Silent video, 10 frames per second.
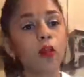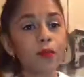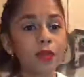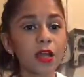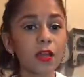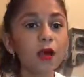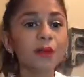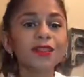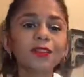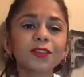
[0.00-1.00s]
follow me on
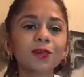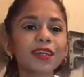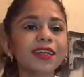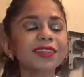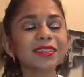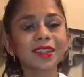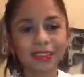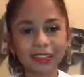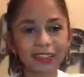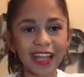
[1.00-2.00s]
all my social medias
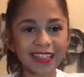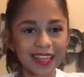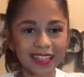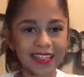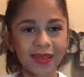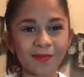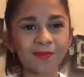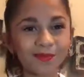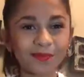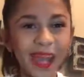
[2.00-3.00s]
and I'll see you guys next time.
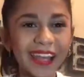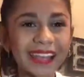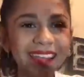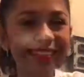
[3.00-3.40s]
Bye!